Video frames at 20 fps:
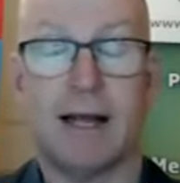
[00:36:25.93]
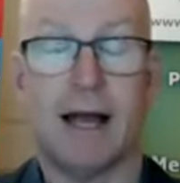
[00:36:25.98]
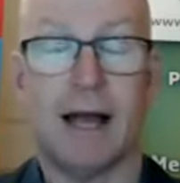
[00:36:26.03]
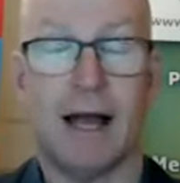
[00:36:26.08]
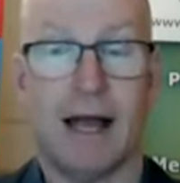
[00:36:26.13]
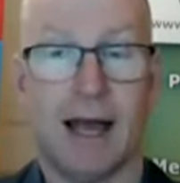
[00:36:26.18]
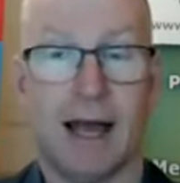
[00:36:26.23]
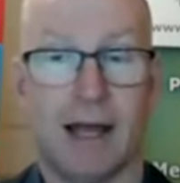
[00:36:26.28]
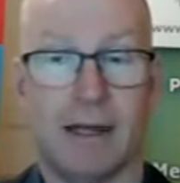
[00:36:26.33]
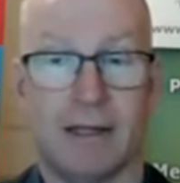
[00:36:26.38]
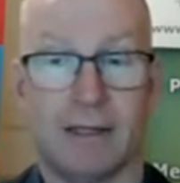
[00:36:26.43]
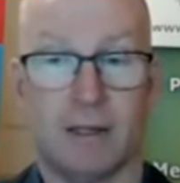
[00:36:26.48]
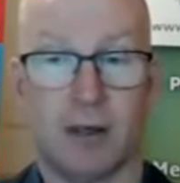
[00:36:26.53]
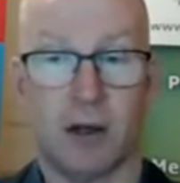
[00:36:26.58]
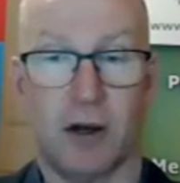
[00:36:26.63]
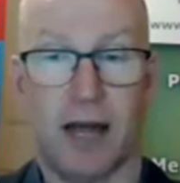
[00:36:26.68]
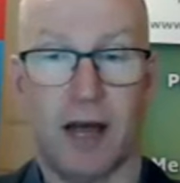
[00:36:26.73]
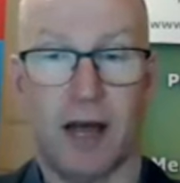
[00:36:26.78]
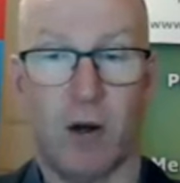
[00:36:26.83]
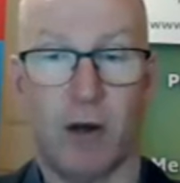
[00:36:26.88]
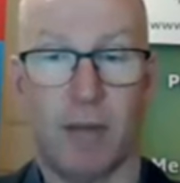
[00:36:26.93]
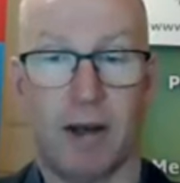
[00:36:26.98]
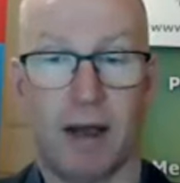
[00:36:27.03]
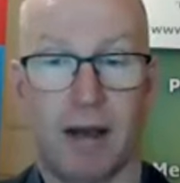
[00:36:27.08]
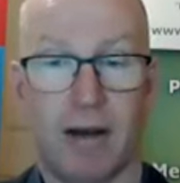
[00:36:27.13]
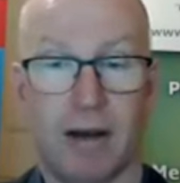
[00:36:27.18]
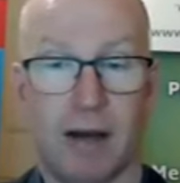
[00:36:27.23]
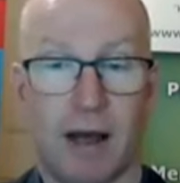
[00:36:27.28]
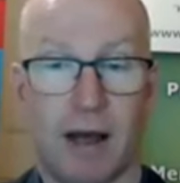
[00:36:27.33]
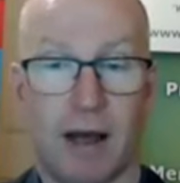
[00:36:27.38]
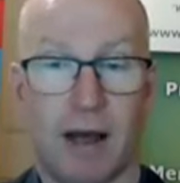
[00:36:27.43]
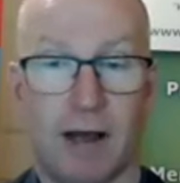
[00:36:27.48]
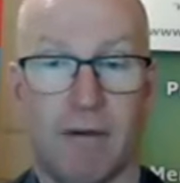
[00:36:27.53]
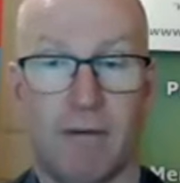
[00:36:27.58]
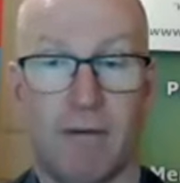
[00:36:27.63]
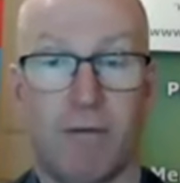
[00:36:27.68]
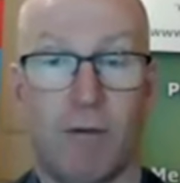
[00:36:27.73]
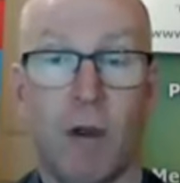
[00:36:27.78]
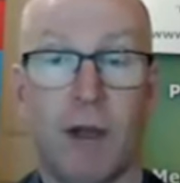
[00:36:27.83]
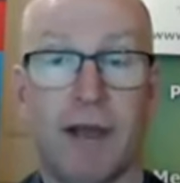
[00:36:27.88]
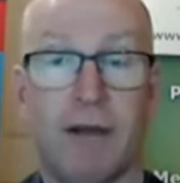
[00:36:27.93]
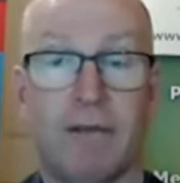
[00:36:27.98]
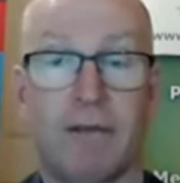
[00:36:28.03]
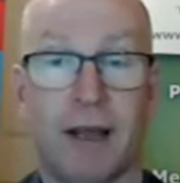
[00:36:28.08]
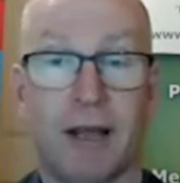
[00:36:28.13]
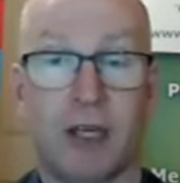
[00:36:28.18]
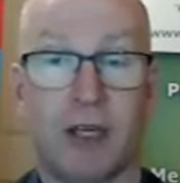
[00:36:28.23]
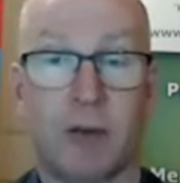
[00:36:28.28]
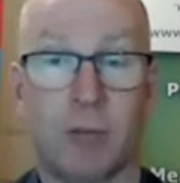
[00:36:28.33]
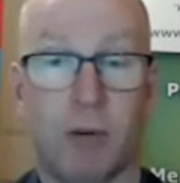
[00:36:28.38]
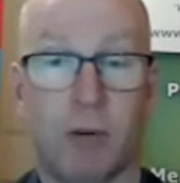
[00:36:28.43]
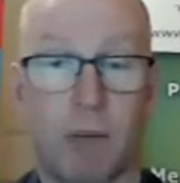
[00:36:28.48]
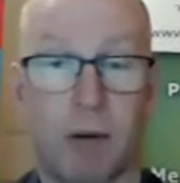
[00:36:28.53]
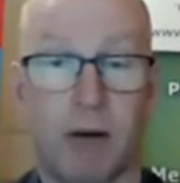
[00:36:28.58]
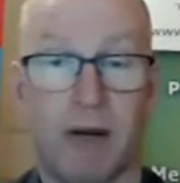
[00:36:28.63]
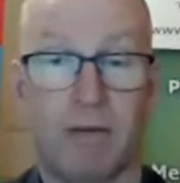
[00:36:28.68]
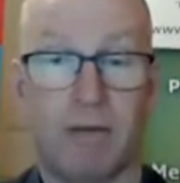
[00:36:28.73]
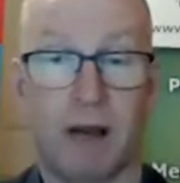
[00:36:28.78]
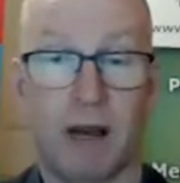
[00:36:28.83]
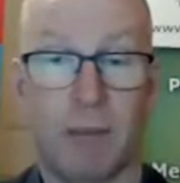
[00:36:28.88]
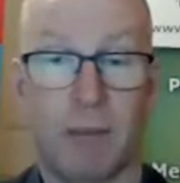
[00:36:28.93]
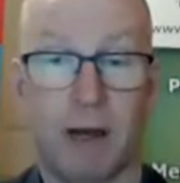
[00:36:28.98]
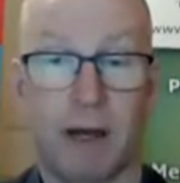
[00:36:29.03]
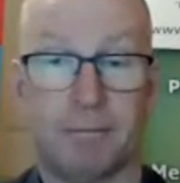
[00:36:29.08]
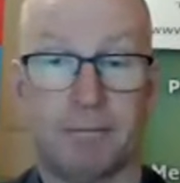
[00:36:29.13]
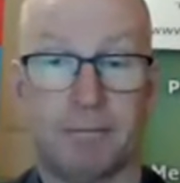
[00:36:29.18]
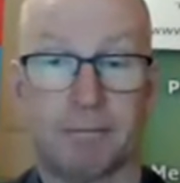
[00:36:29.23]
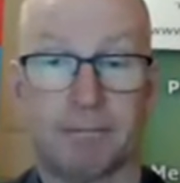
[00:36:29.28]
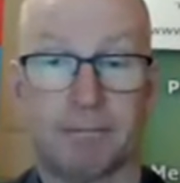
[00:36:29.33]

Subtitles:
And so now I'm a fully fledged property developer.